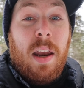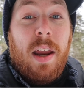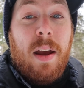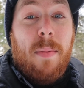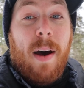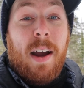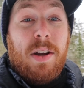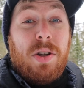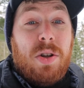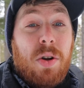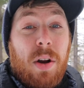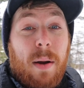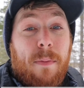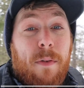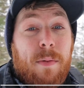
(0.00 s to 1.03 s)
Nehemiah
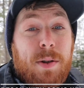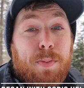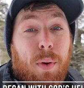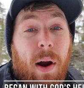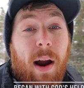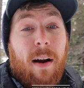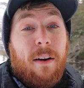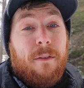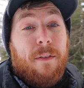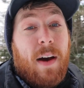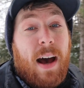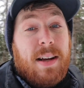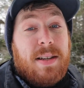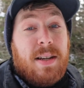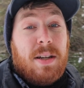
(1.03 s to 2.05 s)
stood up from his prayer and
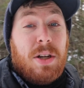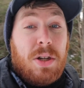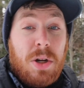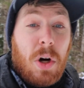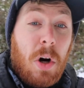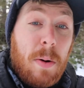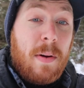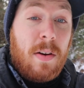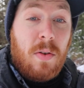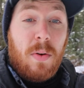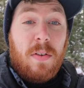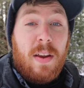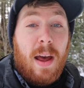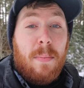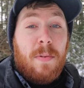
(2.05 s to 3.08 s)
fasting, determined to
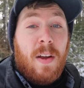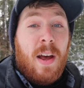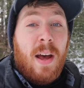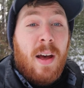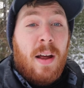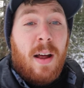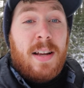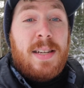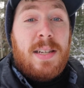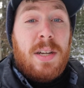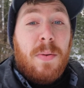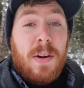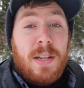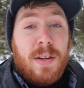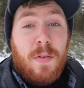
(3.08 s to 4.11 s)
attempt a
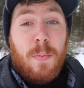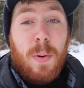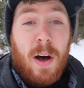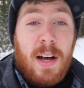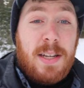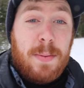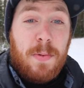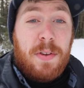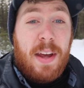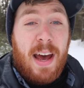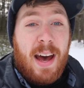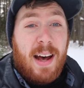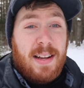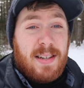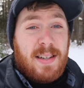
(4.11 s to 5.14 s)
series of impossible
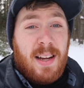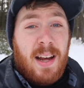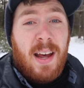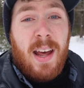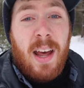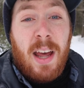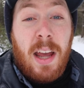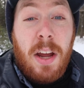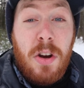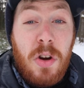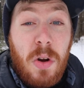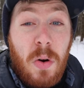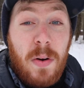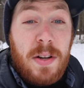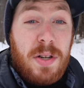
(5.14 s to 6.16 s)
tasks. He
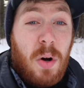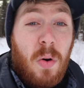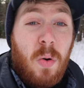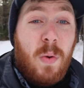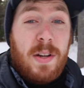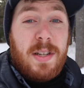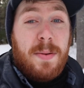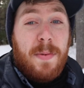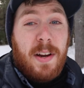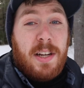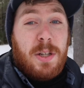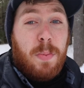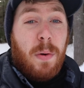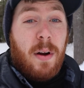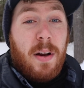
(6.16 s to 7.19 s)
knew his own wisdom and
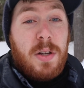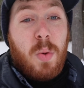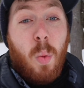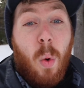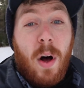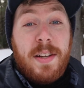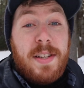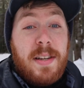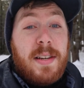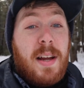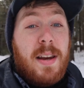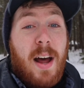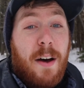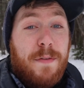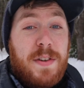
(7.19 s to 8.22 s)
experience wasn't
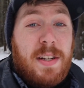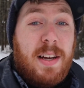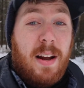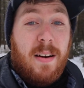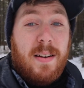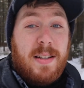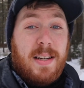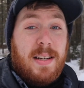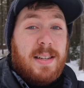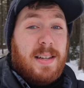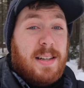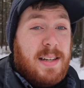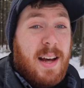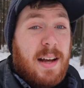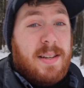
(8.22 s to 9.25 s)
enough to guarantee
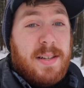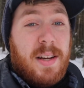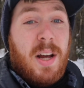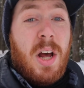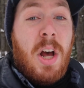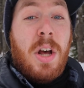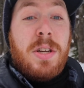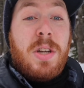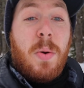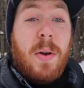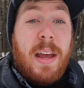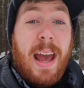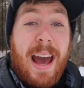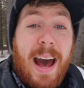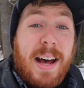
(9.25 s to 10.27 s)
success, so
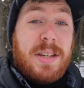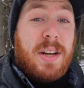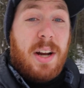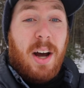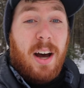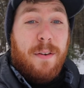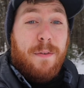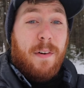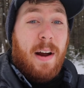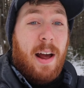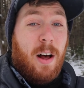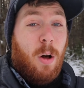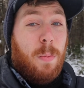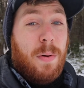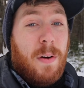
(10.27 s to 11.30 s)
he asked God for
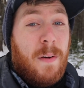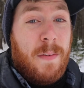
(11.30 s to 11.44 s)
help.